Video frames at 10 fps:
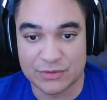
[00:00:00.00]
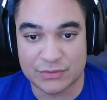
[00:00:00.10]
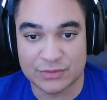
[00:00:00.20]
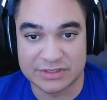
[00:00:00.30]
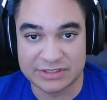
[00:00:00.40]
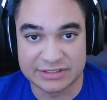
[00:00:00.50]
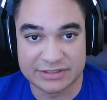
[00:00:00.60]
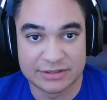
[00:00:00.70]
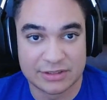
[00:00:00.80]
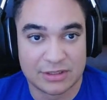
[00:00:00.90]

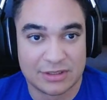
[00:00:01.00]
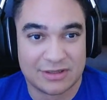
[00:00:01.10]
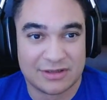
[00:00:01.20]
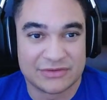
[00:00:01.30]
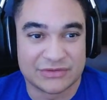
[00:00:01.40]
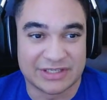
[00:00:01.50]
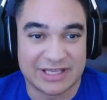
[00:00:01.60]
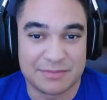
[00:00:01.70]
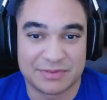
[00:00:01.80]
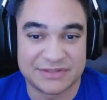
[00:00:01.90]
quick. So the
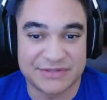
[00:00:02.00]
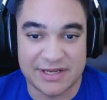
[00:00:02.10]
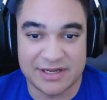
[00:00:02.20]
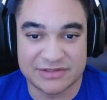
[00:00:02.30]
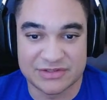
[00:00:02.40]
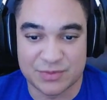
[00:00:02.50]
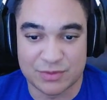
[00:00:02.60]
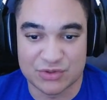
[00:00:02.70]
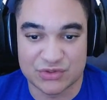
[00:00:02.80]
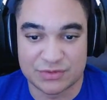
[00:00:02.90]
gameplay settings is pretty
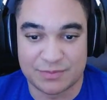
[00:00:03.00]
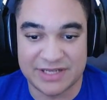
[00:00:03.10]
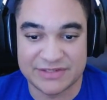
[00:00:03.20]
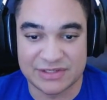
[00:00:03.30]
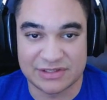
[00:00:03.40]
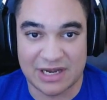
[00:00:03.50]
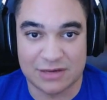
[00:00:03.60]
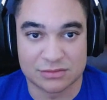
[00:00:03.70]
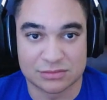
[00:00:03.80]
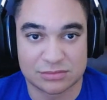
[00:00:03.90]
much just basic. I
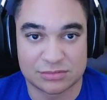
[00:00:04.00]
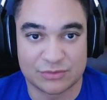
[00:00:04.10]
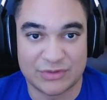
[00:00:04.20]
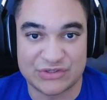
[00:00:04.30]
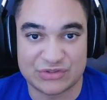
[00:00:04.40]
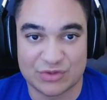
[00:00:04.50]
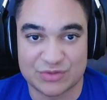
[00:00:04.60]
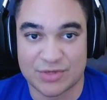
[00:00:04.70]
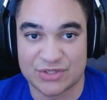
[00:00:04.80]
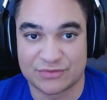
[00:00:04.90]
don't really
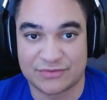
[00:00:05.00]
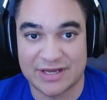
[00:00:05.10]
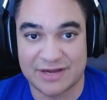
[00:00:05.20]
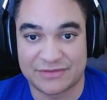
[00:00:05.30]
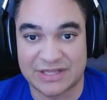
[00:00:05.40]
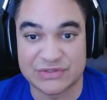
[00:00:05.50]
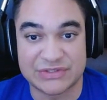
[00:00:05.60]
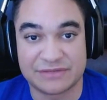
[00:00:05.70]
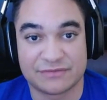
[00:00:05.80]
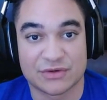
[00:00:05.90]
switch much of that. That's just
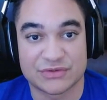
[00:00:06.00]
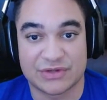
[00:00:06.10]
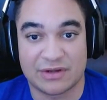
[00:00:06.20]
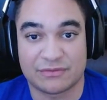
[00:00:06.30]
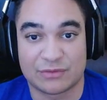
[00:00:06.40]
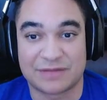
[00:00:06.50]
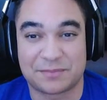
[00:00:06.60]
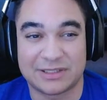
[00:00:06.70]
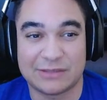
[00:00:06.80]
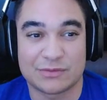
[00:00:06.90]
default stuff. When I
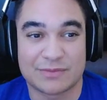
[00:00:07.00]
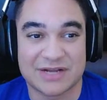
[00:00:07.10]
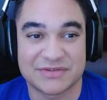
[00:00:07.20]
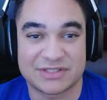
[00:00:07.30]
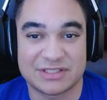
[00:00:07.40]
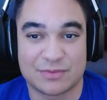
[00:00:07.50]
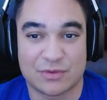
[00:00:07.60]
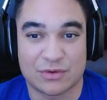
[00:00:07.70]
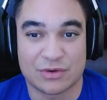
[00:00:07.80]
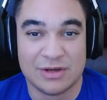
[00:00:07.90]
play with the mouse and
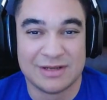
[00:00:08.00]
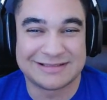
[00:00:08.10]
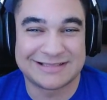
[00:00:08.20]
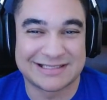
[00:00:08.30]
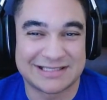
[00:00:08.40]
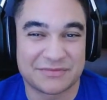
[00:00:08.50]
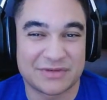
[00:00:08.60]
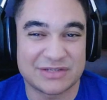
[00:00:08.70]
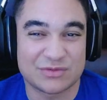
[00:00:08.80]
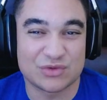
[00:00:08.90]
keyboard,
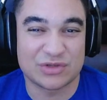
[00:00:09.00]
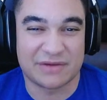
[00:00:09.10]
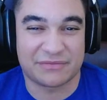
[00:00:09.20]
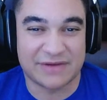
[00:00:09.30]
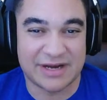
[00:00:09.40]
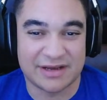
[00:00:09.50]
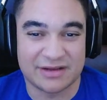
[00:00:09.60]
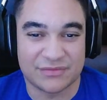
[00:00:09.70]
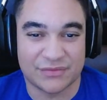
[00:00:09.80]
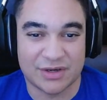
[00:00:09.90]
sensitivity is usually at
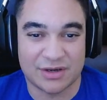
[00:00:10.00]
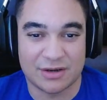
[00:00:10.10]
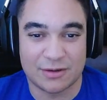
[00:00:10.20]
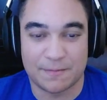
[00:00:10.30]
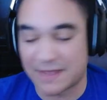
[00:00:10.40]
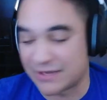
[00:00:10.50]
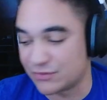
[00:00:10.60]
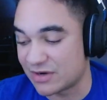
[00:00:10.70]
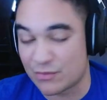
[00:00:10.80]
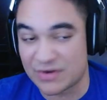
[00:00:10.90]
5. I do
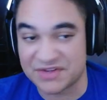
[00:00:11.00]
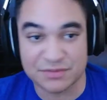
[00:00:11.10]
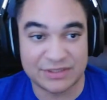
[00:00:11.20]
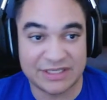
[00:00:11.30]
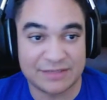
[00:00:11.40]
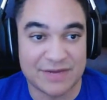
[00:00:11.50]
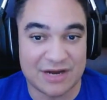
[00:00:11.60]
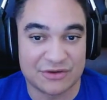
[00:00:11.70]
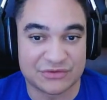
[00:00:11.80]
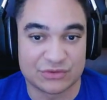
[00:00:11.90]
have razor blade
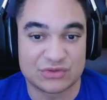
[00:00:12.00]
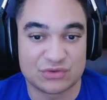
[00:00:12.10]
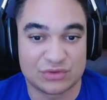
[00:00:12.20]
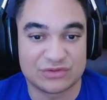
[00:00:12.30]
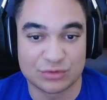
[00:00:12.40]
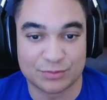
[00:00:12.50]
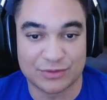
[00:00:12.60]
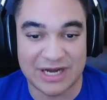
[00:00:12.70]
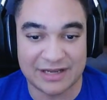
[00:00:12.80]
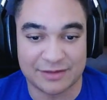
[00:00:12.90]
mouse, so it's usually super
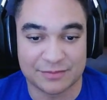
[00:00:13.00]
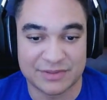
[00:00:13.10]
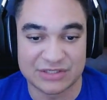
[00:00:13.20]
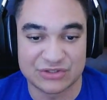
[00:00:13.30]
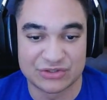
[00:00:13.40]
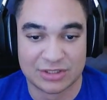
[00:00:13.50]
high pitch.